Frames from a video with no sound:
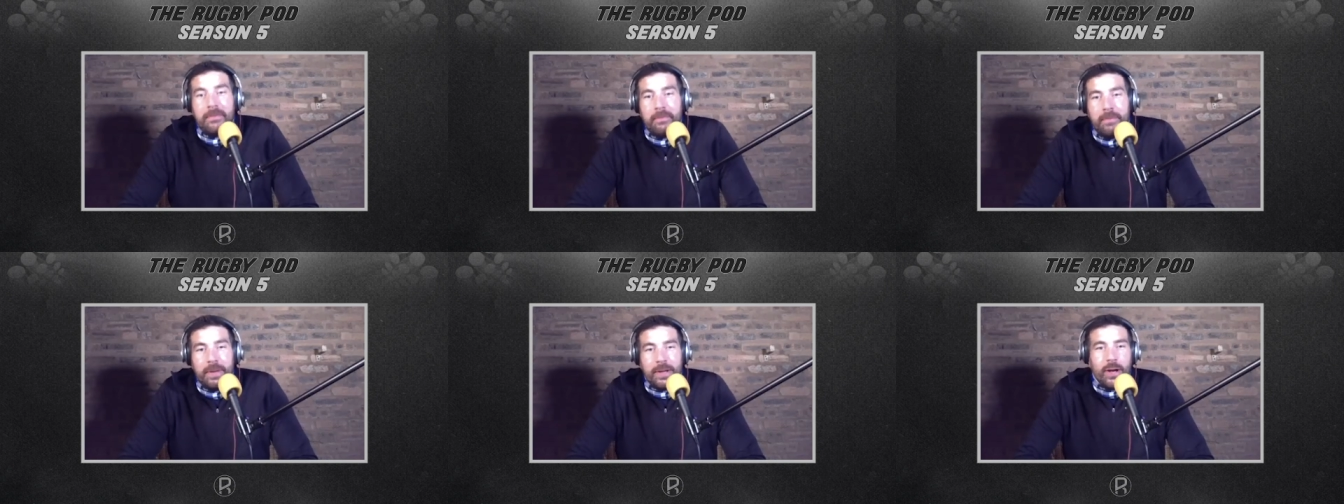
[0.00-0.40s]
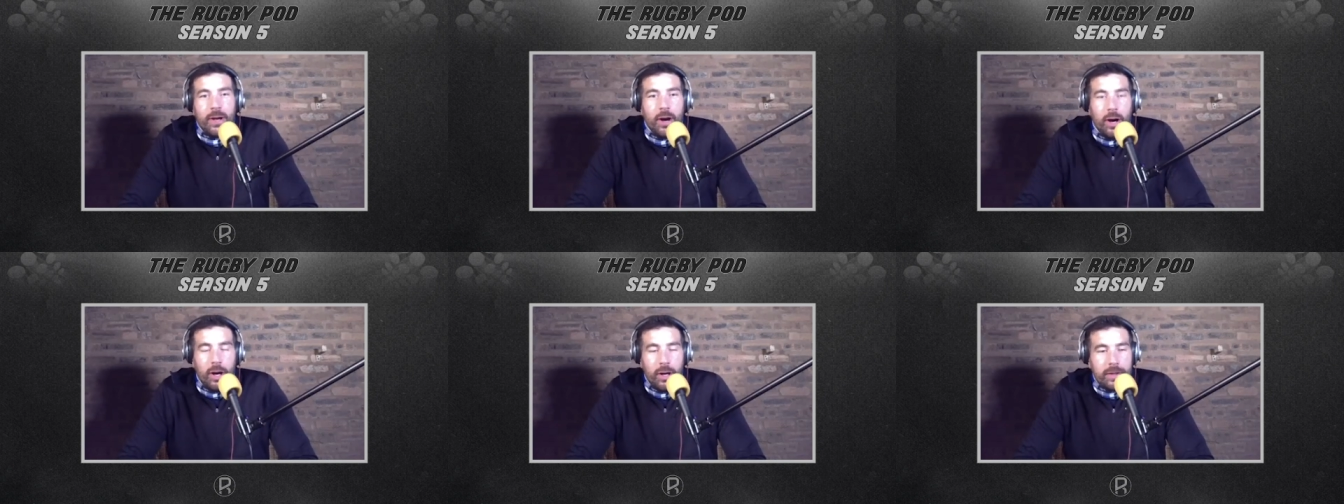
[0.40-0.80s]

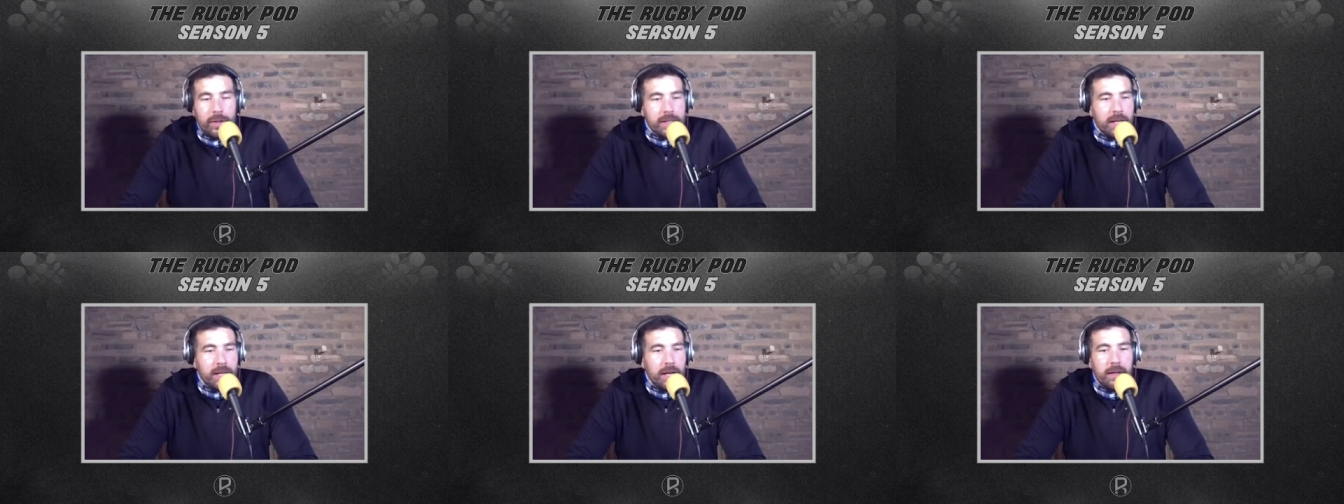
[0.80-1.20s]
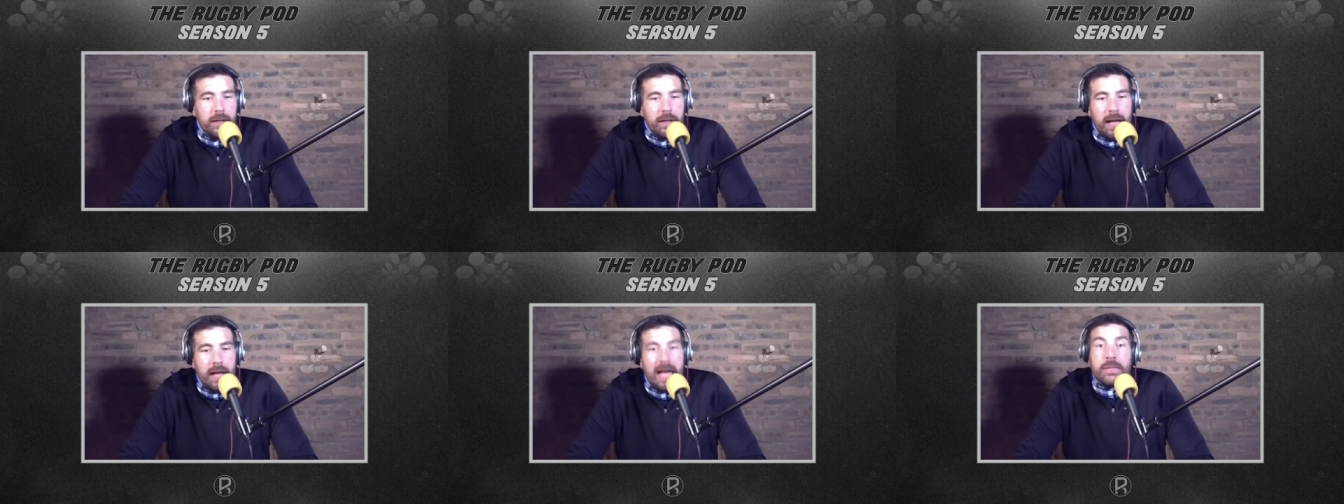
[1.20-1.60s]
because
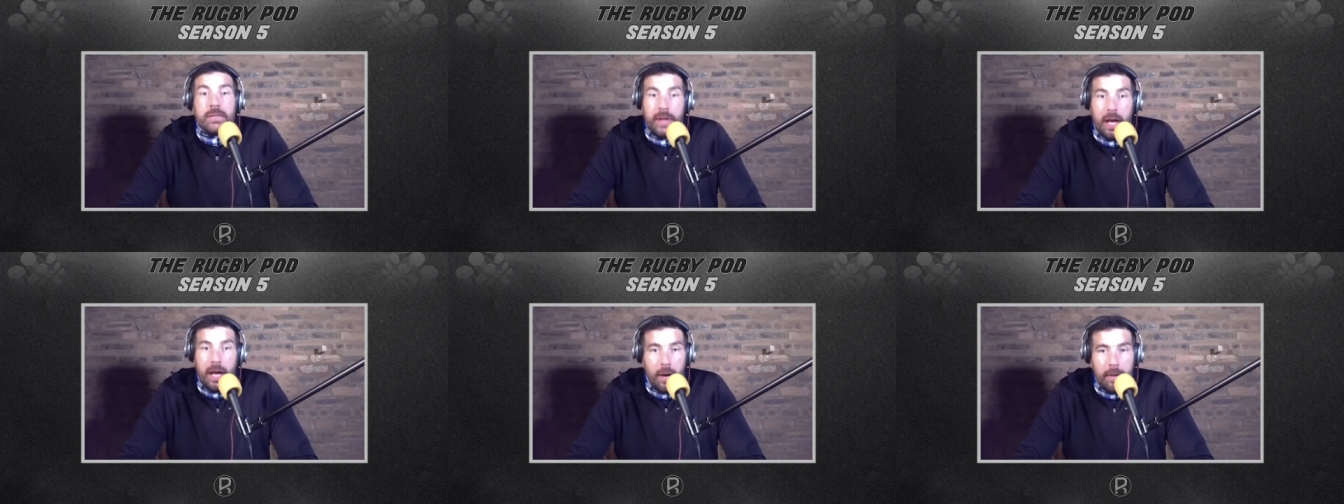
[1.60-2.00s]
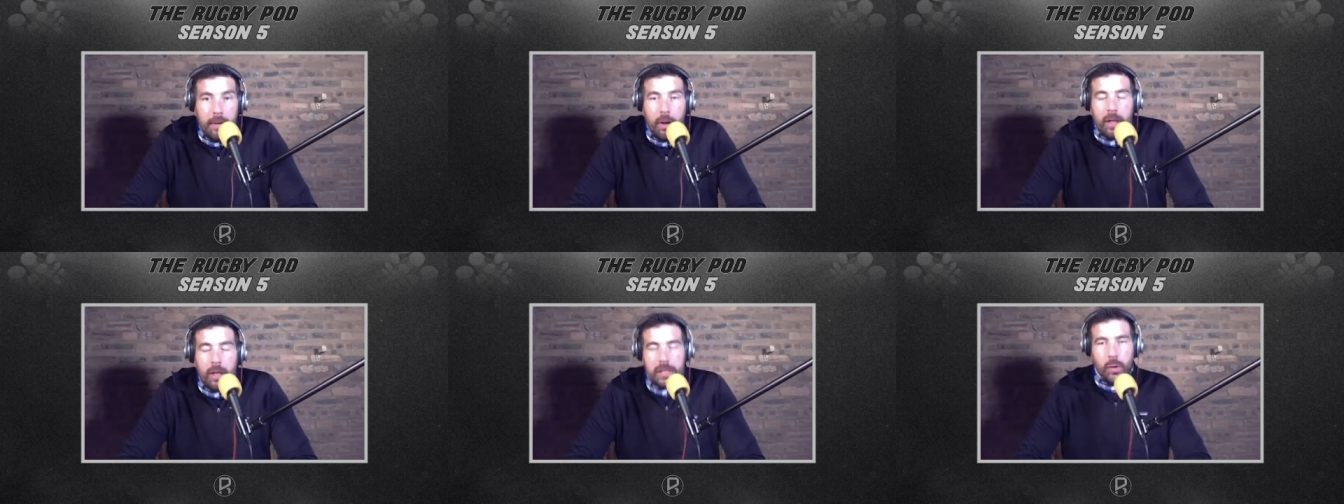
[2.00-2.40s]
as we know, I
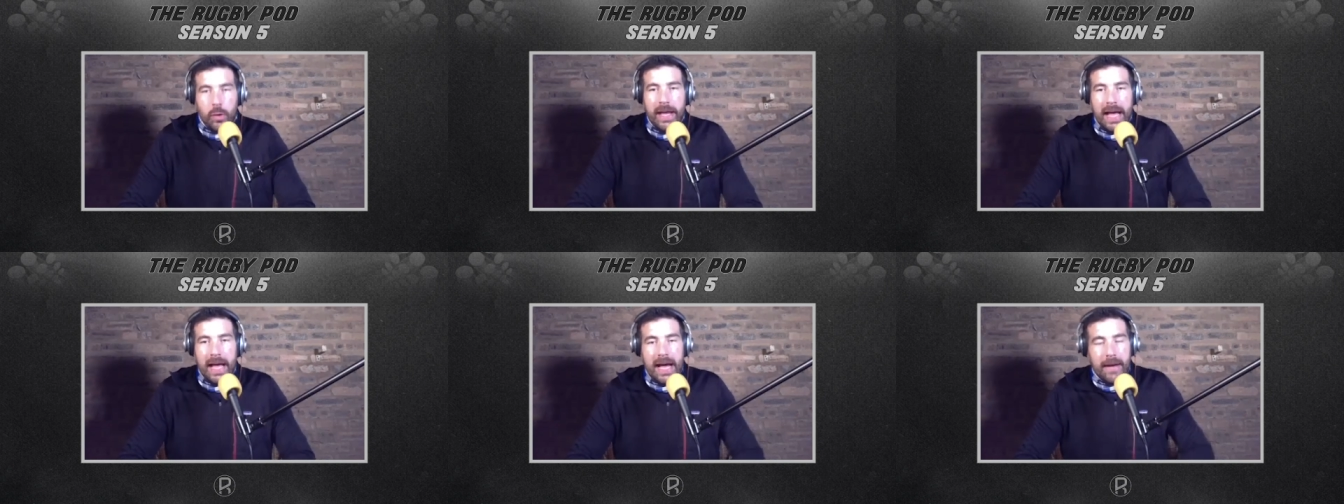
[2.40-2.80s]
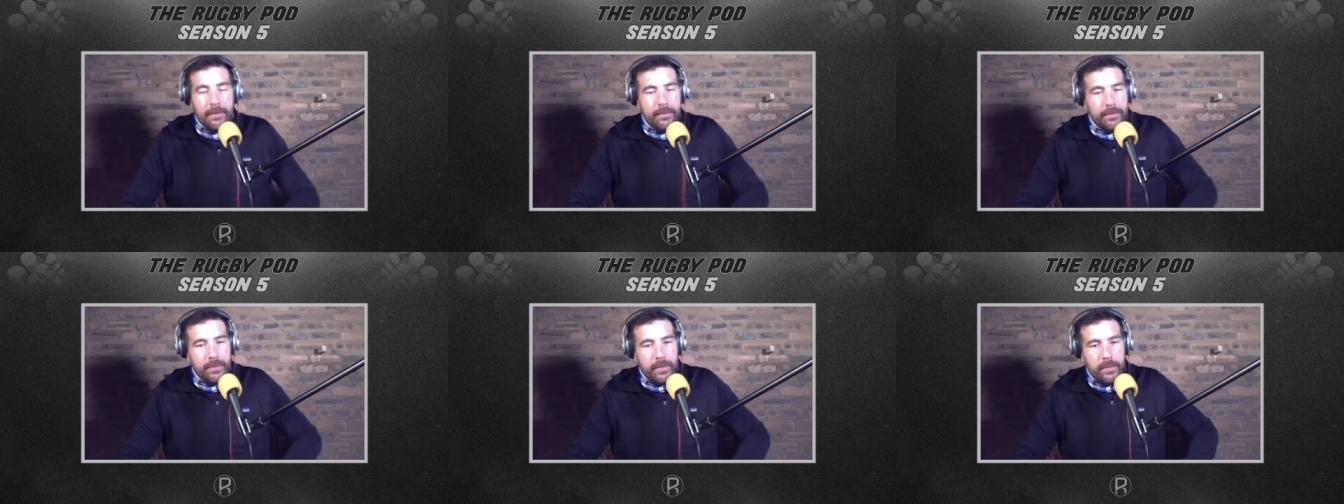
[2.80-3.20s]
put a tweet
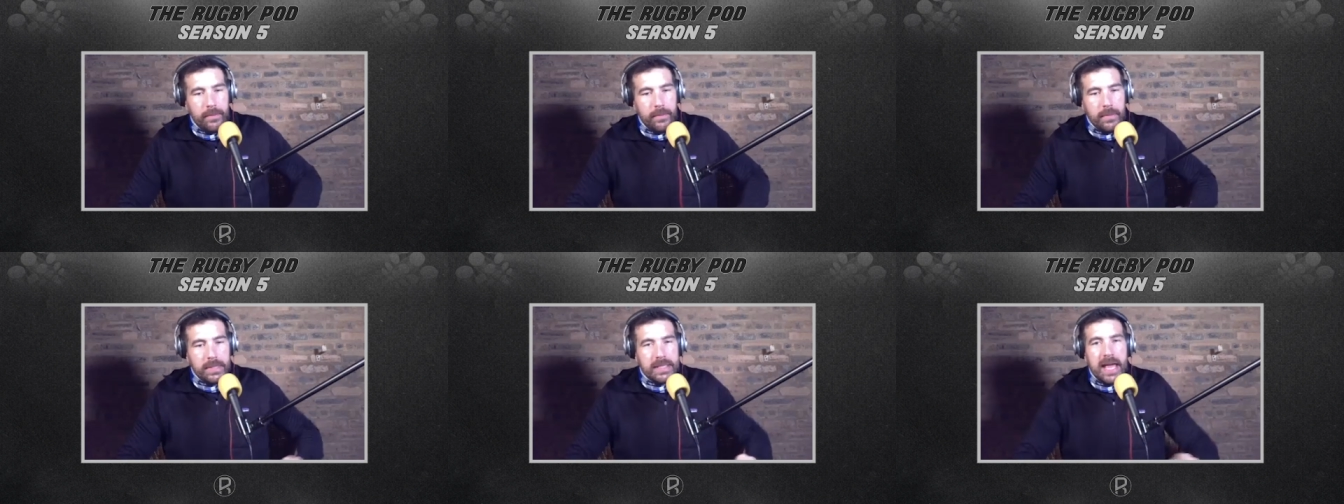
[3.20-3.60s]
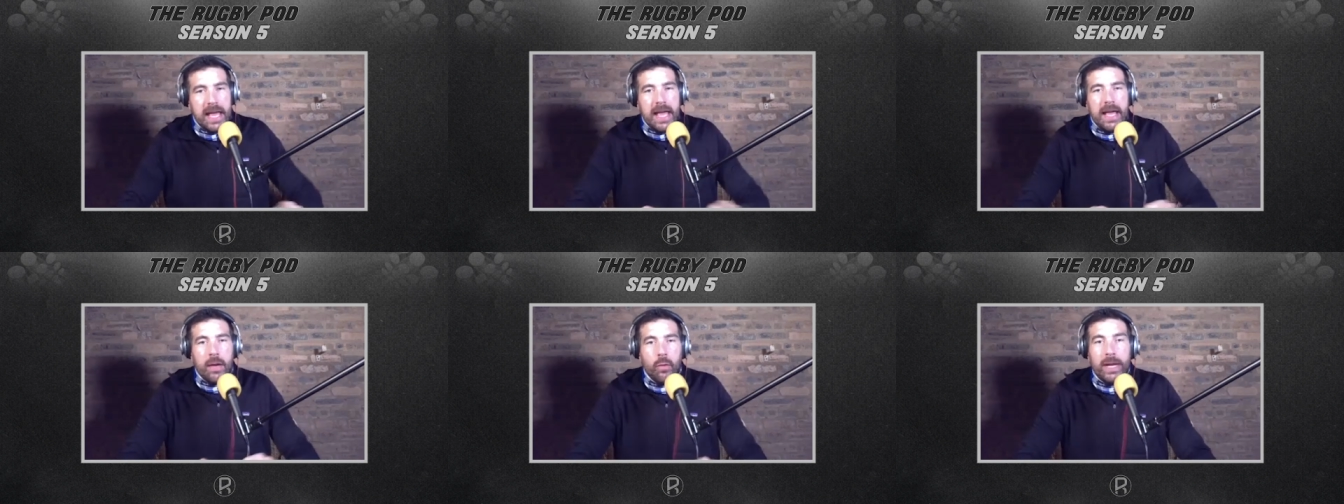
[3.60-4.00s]
out
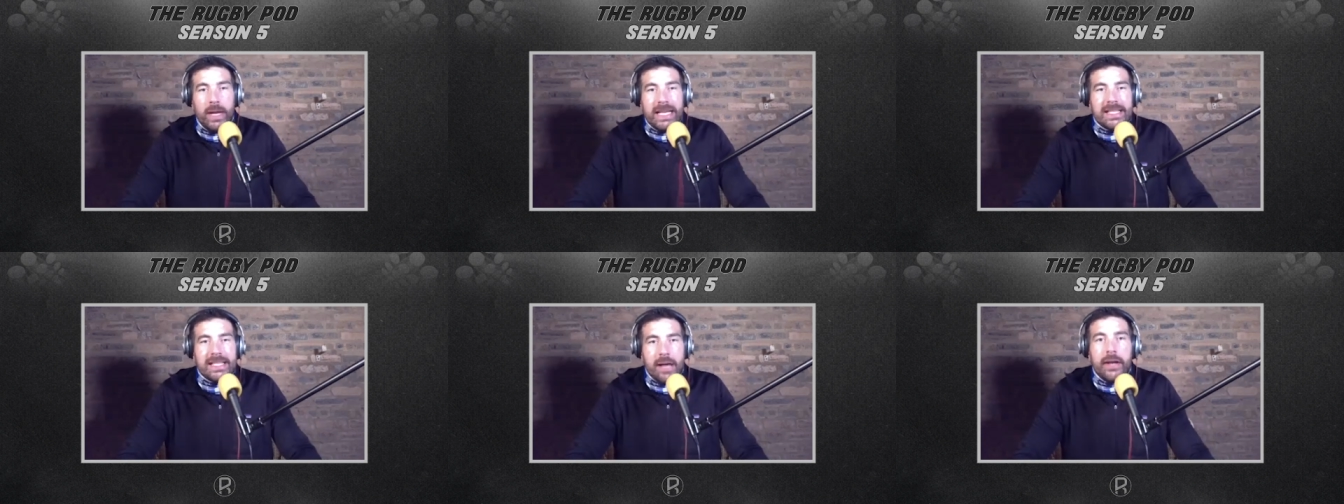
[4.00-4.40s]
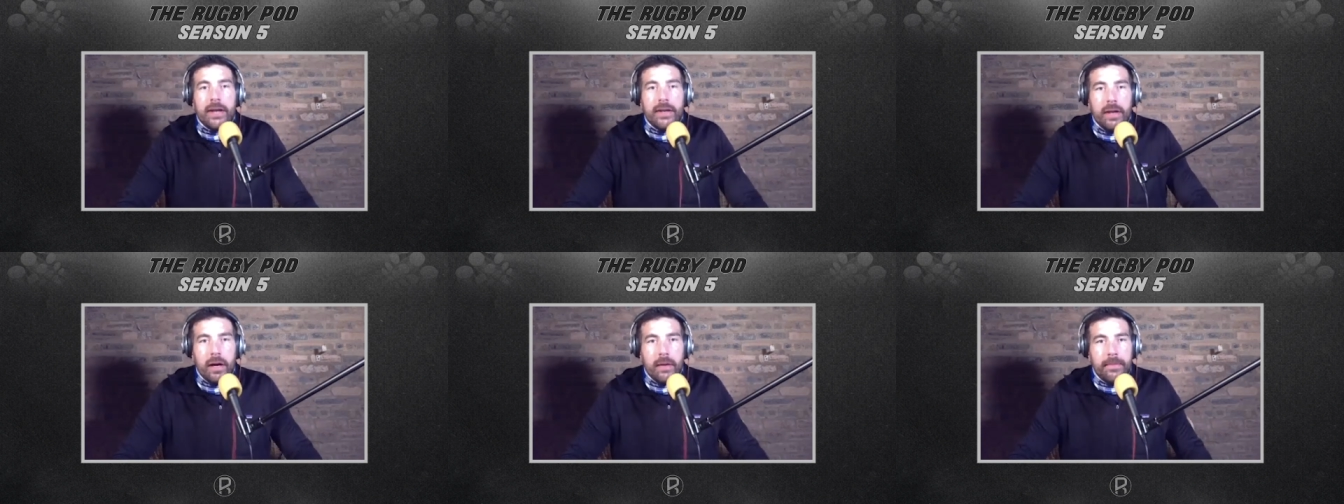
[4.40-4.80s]
saying we
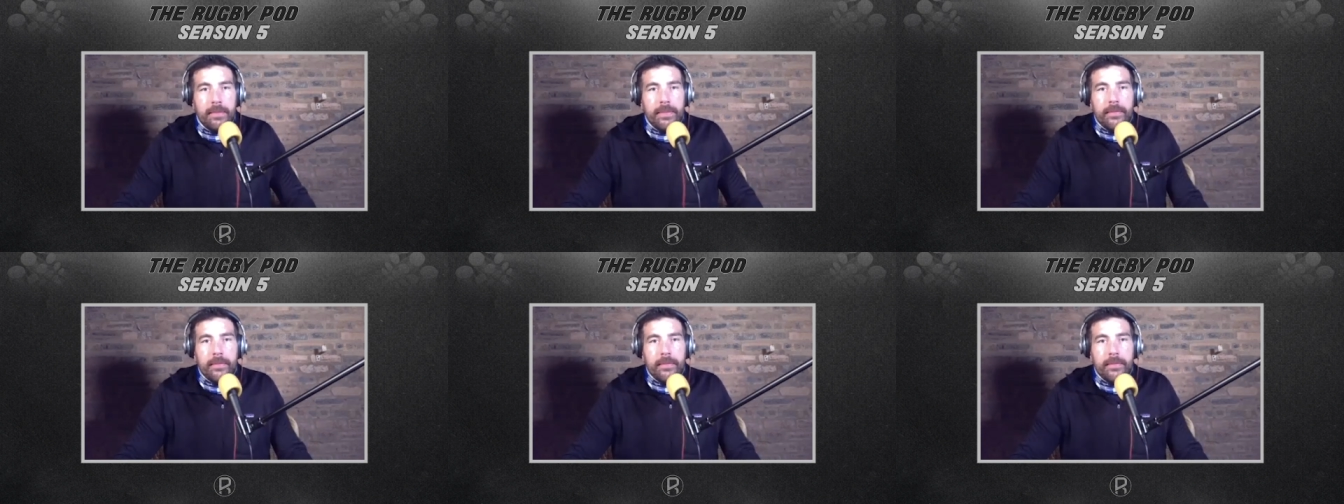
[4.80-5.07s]
signed up.